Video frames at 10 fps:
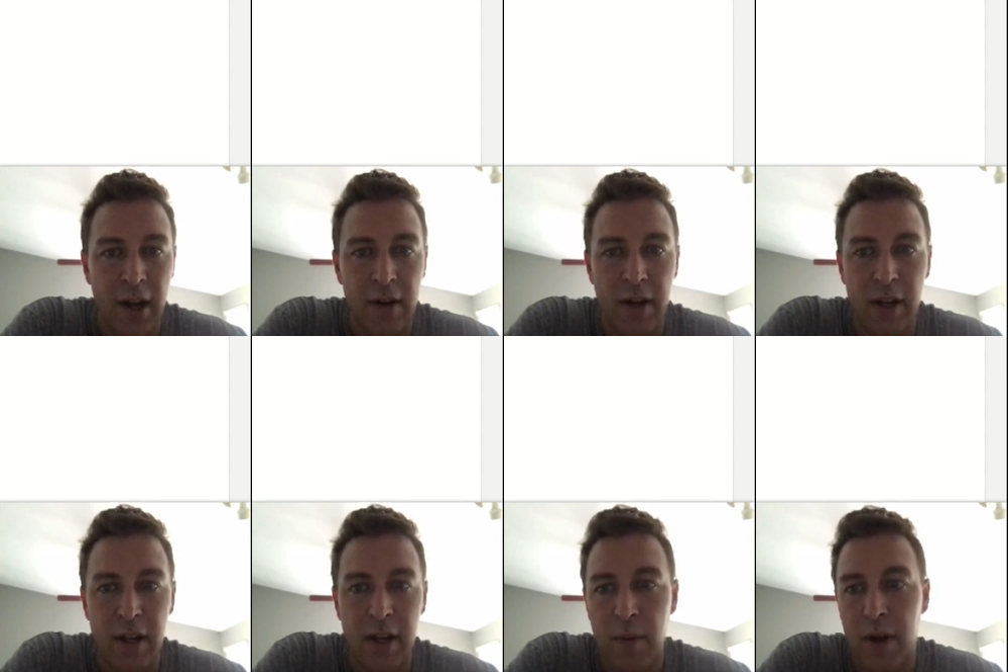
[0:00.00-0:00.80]
All right,
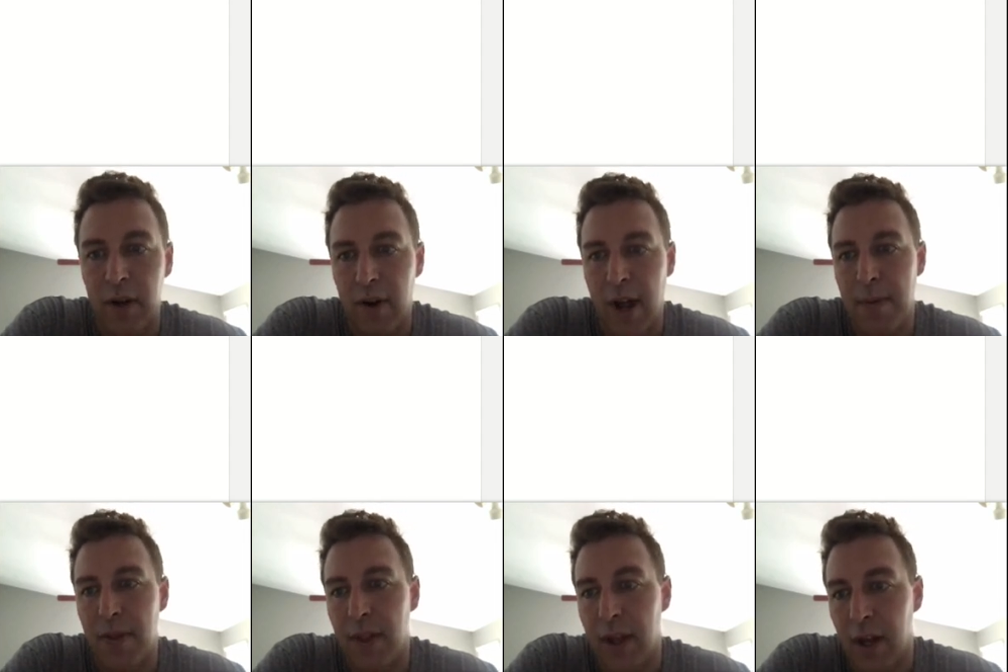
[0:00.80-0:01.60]
and I want to grab
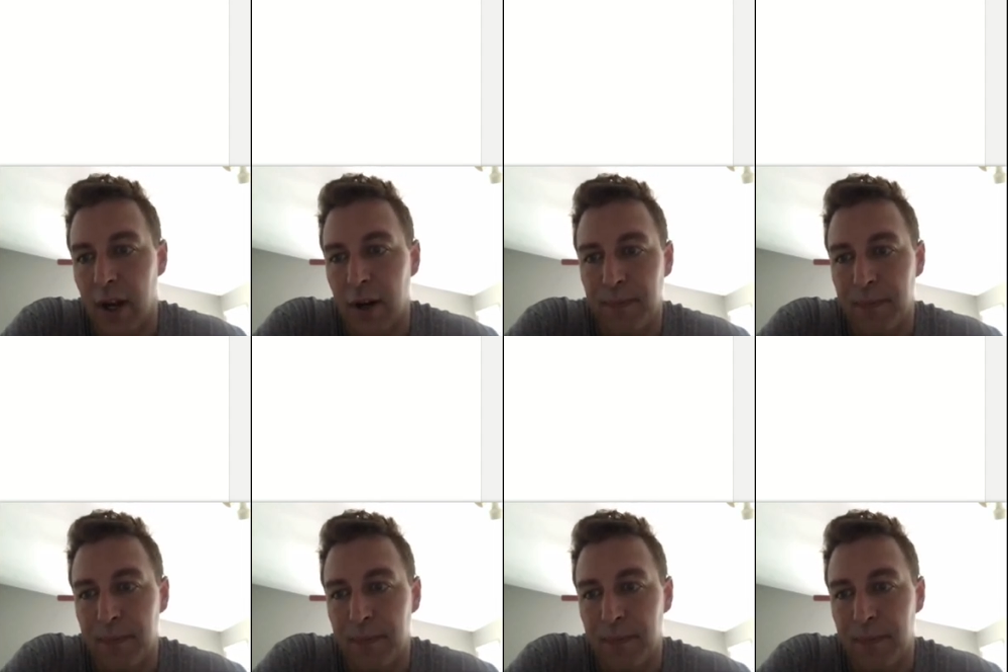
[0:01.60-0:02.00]
it there.